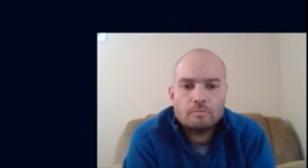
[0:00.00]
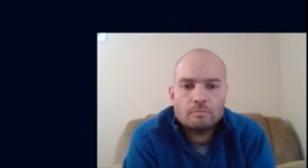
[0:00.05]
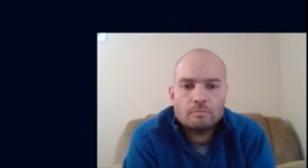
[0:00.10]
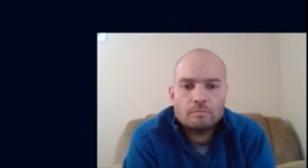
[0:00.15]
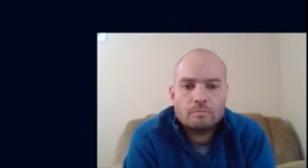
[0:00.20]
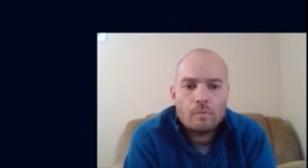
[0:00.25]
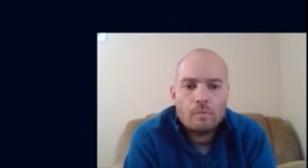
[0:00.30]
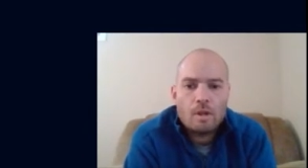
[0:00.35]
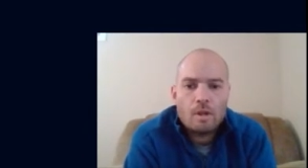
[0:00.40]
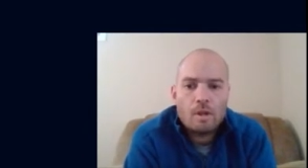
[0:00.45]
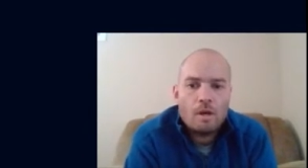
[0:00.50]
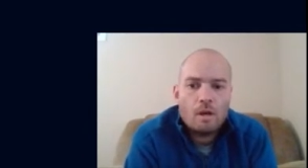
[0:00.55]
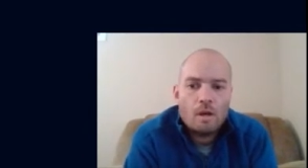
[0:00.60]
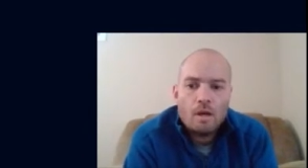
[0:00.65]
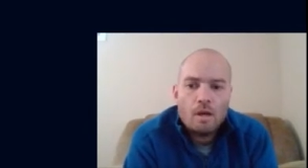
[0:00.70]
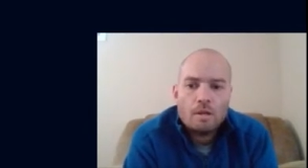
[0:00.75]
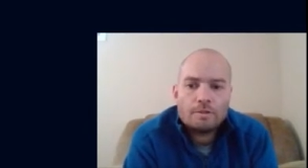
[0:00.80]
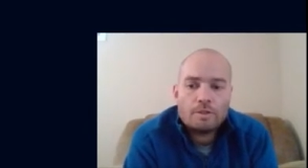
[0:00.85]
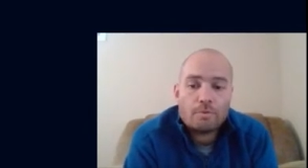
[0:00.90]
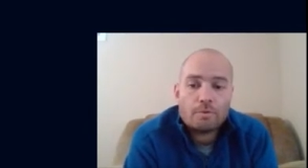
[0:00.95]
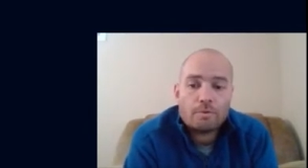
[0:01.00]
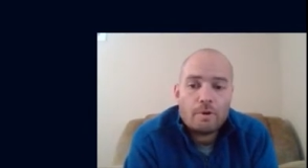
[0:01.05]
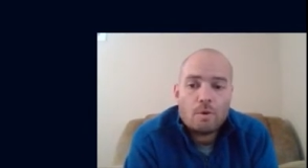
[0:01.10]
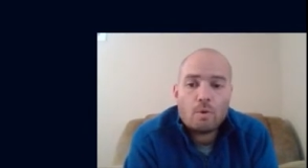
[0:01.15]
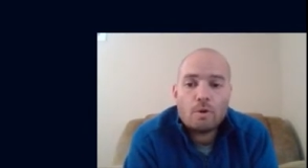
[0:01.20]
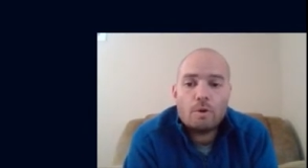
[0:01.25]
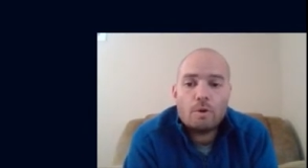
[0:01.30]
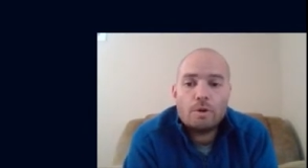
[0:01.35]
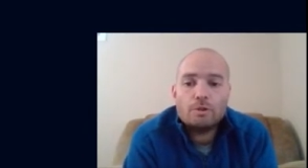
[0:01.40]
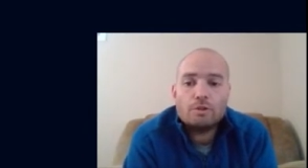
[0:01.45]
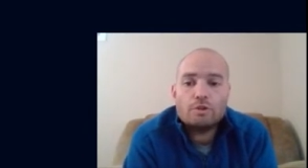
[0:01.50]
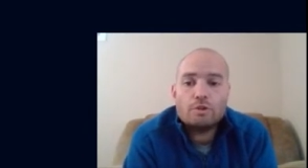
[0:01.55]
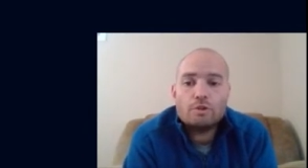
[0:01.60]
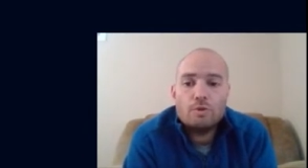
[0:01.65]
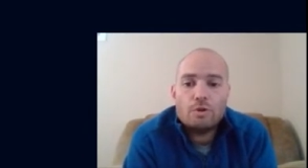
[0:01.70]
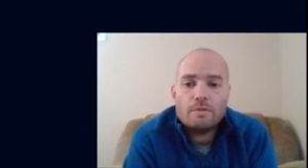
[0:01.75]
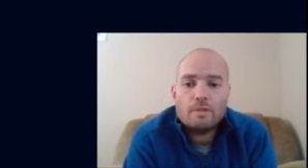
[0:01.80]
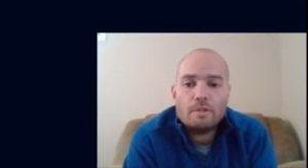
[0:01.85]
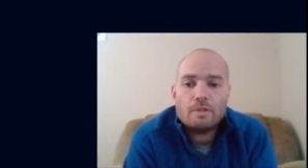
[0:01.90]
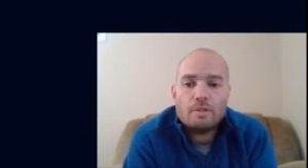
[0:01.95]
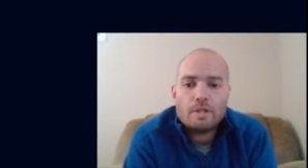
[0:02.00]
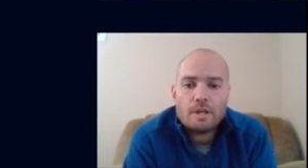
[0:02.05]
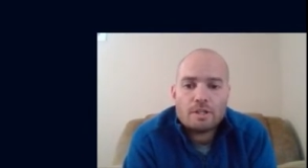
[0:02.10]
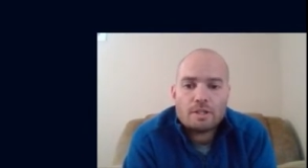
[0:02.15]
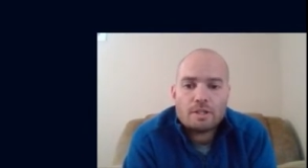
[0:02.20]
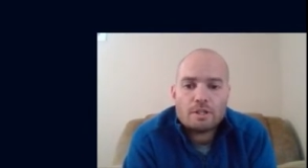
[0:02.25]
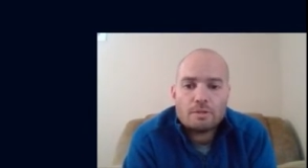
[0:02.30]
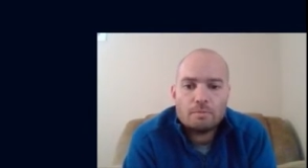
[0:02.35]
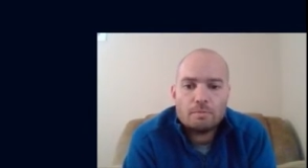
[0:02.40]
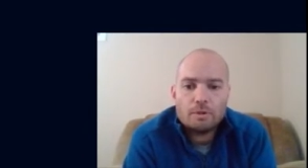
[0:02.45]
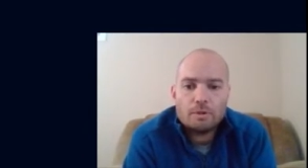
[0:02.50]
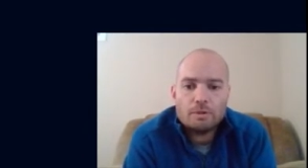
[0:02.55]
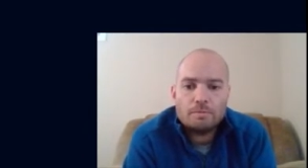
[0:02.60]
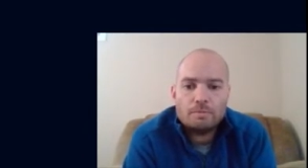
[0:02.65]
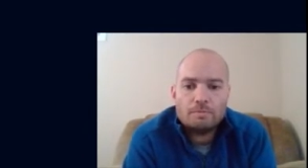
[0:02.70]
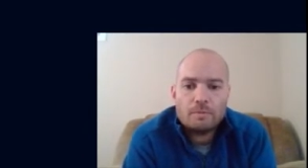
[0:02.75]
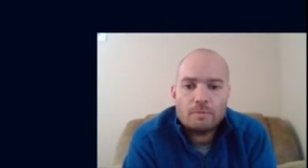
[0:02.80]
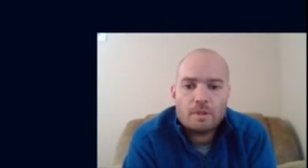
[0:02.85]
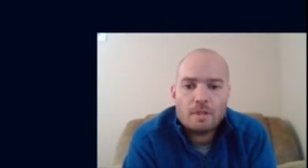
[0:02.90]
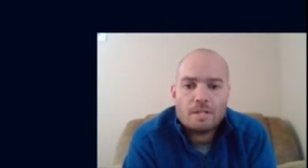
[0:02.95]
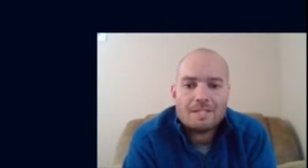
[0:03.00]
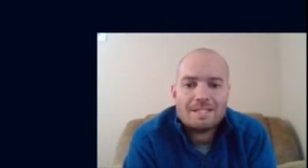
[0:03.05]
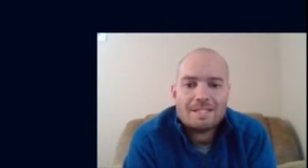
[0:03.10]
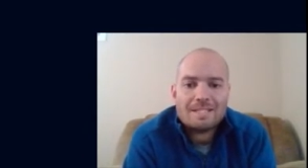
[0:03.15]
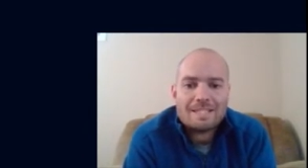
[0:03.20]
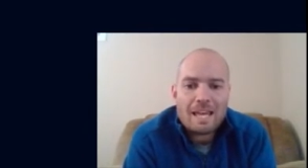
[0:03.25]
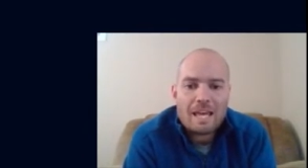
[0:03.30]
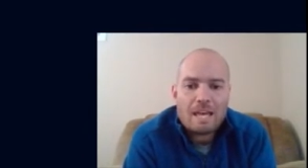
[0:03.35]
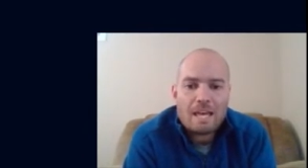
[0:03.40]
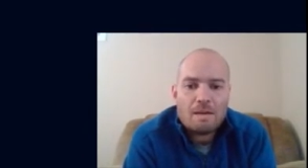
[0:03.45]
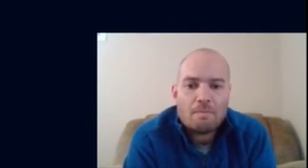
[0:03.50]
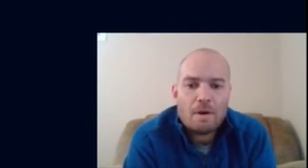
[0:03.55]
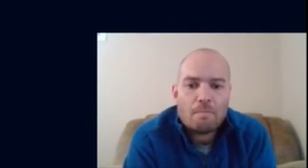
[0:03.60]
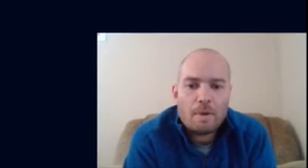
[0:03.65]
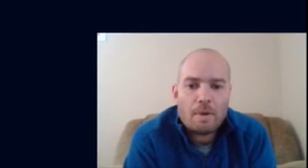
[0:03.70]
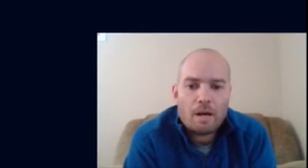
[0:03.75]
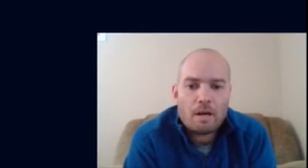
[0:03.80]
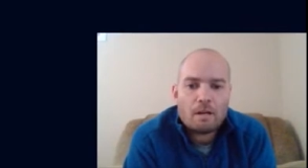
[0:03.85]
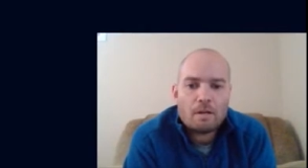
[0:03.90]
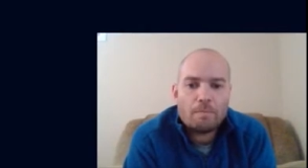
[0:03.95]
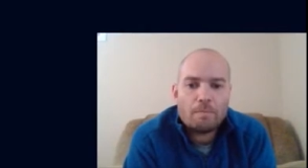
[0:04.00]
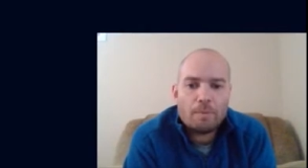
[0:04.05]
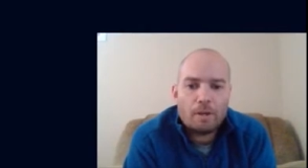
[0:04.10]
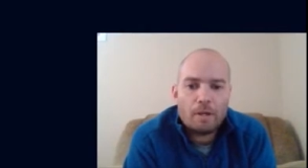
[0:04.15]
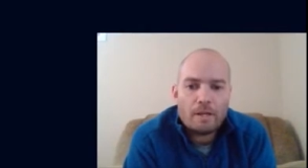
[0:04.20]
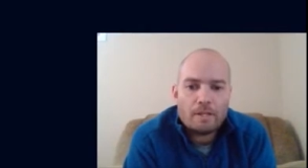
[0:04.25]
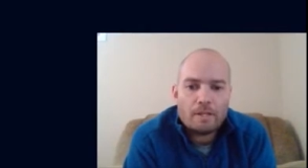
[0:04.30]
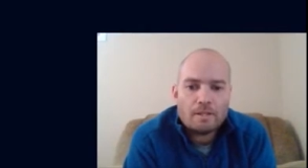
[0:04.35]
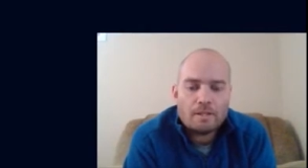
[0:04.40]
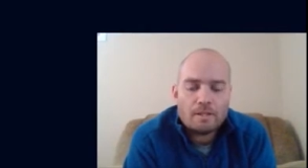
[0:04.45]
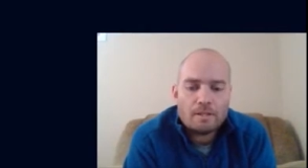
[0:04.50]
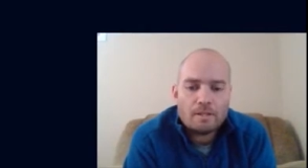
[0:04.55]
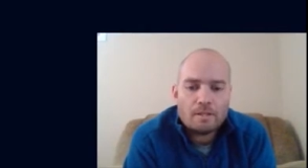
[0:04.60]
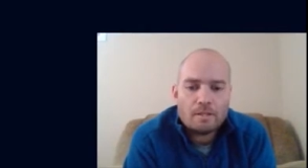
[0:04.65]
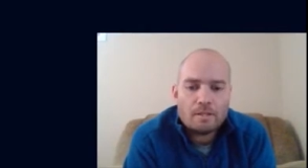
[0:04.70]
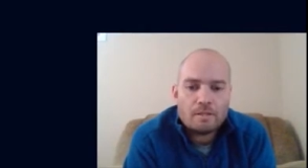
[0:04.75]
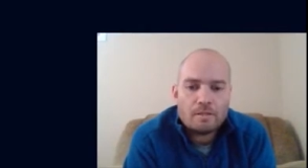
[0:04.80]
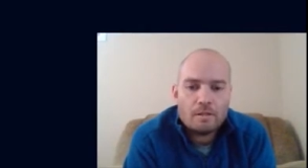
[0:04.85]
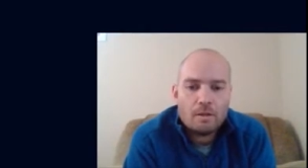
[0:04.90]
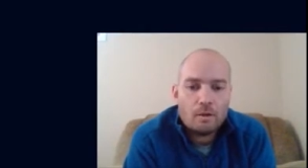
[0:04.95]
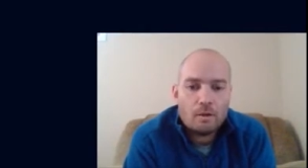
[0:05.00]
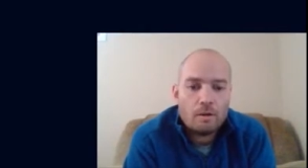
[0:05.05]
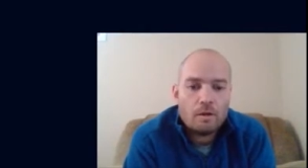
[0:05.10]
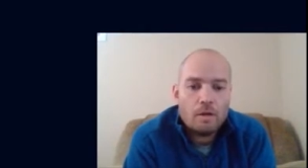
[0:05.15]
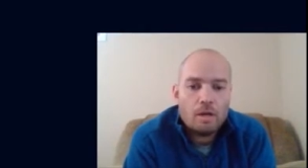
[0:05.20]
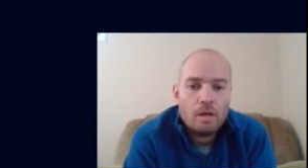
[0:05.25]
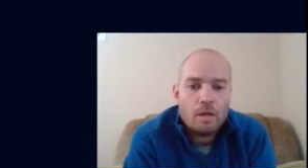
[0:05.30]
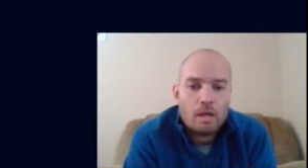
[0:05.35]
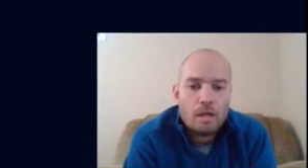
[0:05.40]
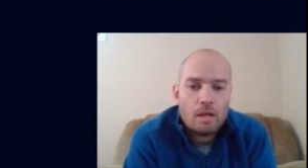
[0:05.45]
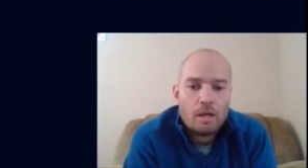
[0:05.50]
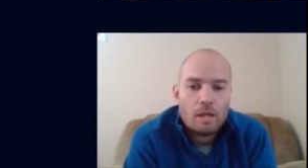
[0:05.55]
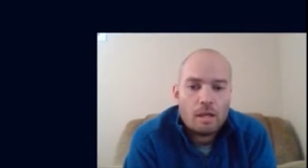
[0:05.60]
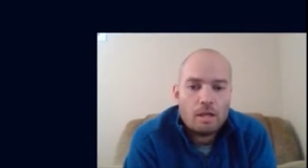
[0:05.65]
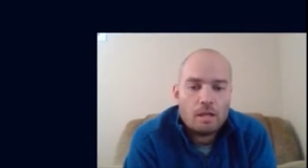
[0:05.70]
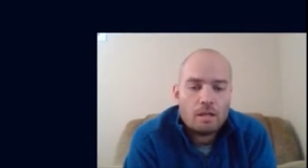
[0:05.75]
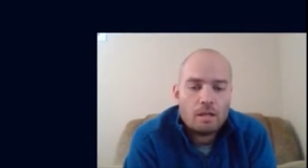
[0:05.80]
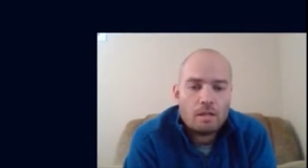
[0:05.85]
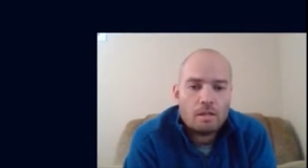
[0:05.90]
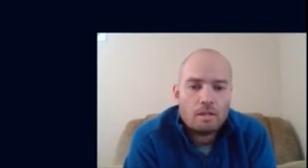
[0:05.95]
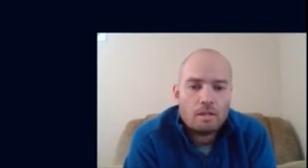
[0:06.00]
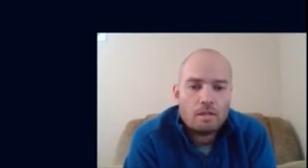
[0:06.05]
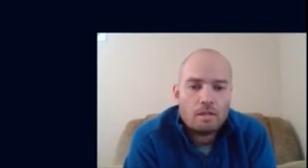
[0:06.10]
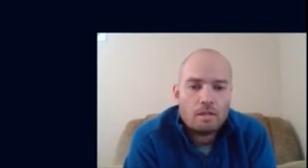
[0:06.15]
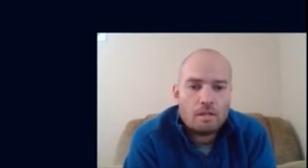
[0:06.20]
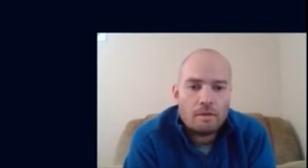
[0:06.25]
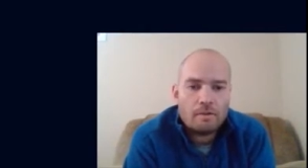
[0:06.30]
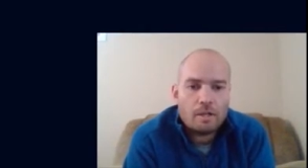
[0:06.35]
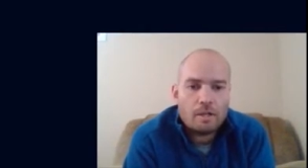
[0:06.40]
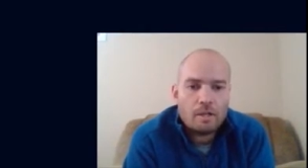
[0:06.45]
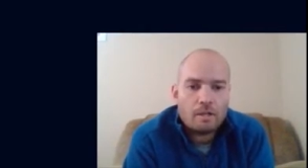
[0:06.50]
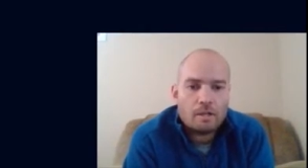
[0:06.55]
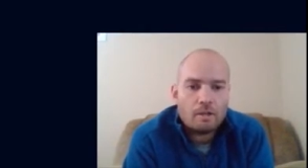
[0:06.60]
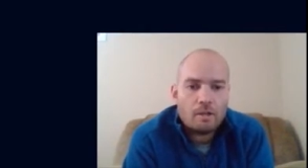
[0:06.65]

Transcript: Step 3, we're going to move the decimal the same amount of places in the dividend.